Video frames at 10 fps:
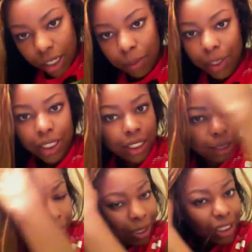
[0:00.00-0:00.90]
it would
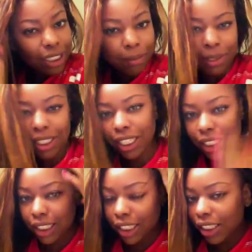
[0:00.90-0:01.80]
end up being something
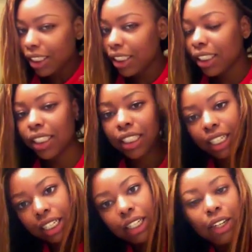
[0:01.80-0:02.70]
like this, and
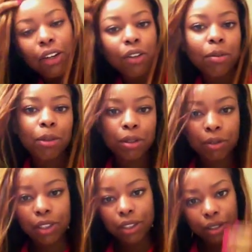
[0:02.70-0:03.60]
like a comb
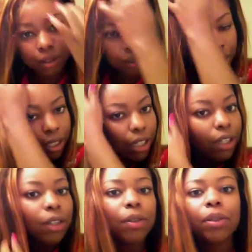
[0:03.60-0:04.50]
over,
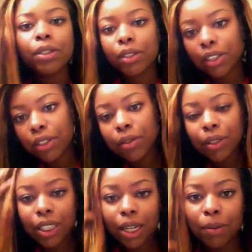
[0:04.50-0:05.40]
real
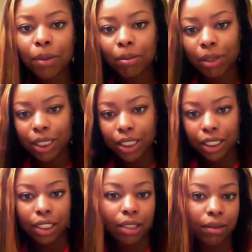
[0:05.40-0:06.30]
cute, and I would
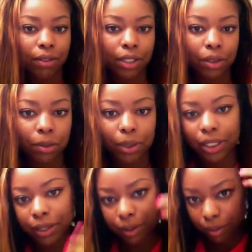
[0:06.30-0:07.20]
blend it very
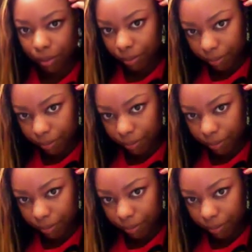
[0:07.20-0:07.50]
well.